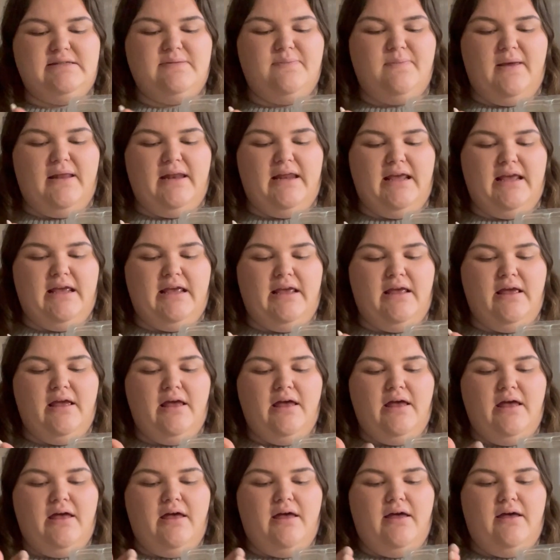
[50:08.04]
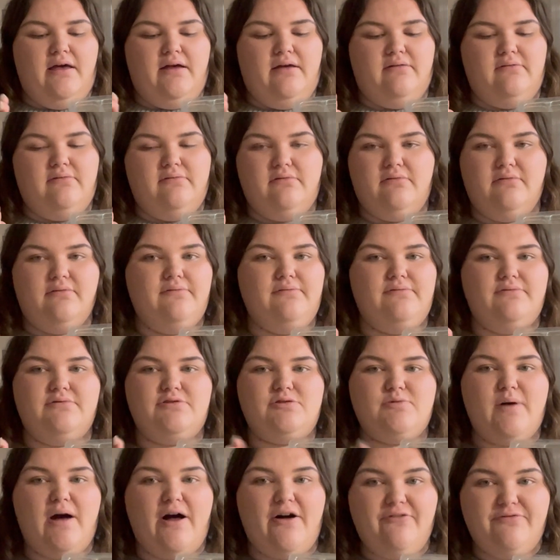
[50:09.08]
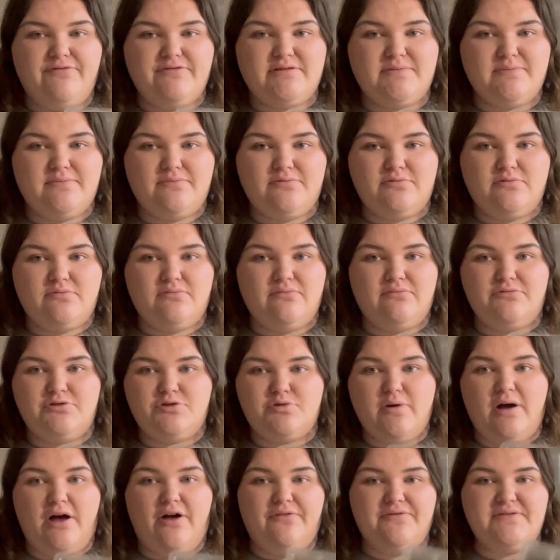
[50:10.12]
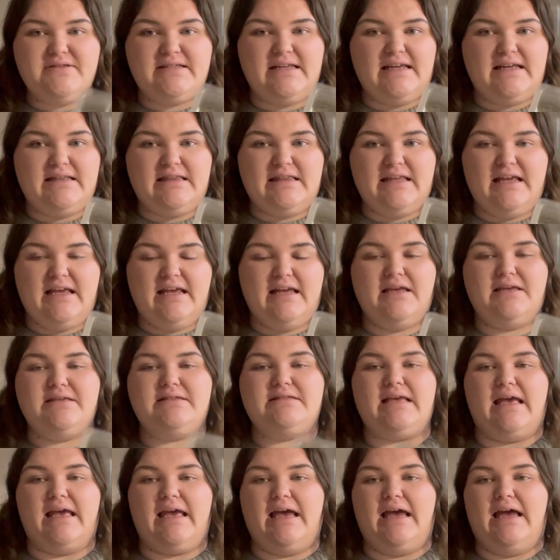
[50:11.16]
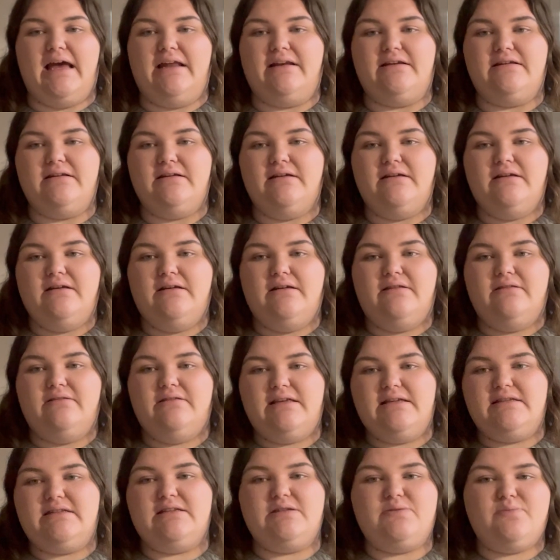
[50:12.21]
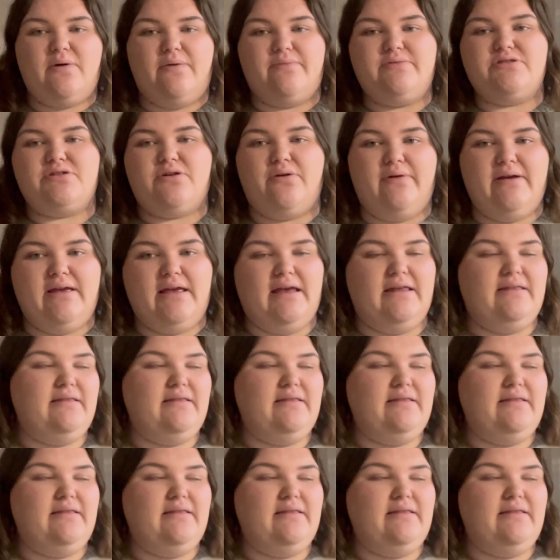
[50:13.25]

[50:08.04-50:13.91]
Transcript: many 12 seed things, and this is what was going in